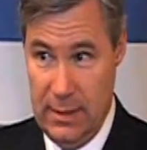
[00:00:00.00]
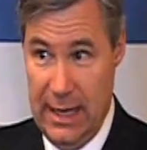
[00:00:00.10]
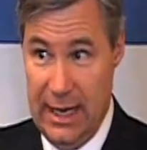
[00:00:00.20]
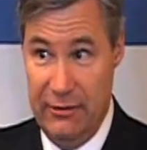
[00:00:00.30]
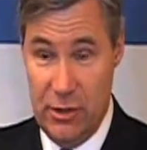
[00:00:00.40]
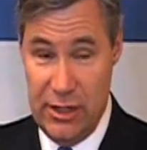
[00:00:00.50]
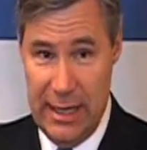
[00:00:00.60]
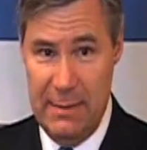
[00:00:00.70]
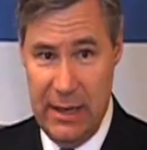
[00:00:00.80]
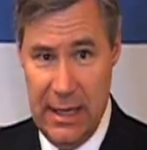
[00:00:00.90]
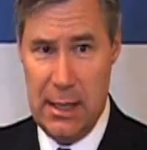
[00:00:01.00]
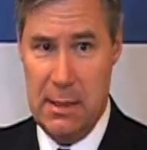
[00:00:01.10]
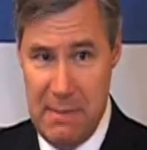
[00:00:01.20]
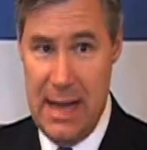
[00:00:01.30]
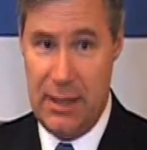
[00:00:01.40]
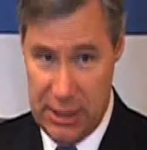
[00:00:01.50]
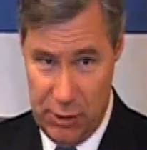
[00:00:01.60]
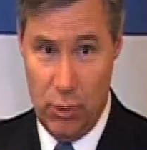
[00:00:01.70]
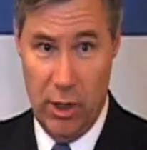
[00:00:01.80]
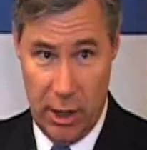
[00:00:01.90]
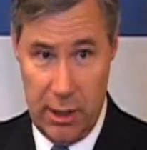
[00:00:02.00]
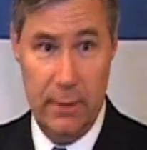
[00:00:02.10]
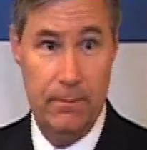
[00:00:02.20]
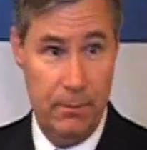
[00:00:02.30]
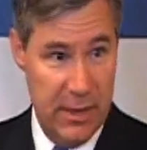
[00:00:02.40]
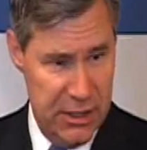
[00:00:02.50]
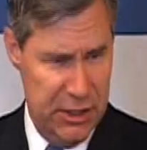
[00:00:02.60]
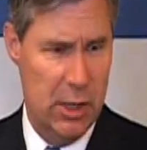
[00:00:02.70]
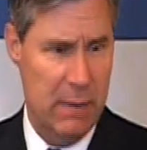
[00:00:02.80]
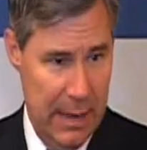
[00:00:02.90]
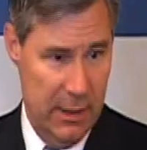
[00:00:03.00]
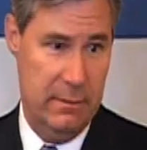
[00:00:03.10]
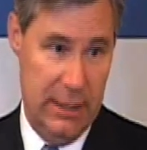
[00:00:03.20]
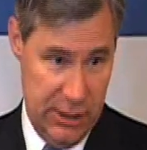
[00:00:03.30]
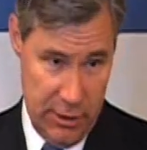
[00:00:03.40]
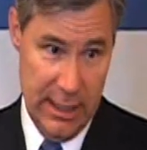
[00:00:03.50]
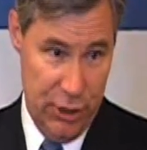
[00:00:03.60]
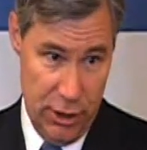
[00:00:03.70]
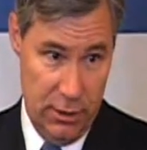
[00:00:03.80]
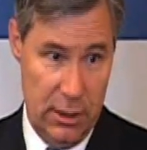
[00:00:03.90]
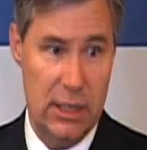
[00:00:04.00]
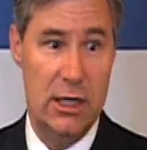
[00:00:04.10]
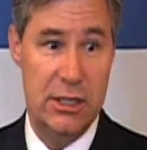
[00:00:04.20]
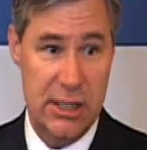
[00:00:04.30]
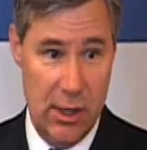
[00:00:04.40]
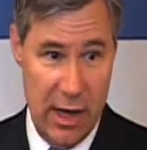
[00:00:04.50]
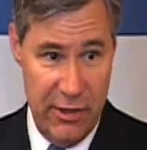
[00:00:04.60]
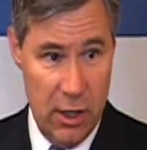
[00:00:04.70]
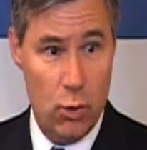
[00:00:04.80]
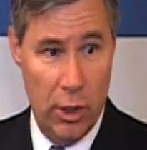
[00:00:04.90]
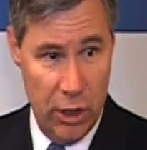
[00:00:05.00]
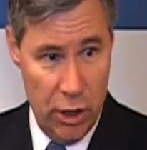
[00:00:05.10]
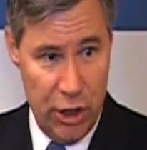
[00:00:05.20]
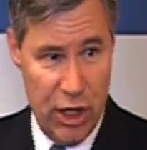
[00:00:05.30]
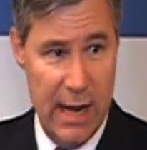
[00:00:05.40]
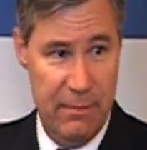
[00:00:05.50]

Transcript: And if there's anybody that can make this work, it's the Obama administration. So I think we're in good shape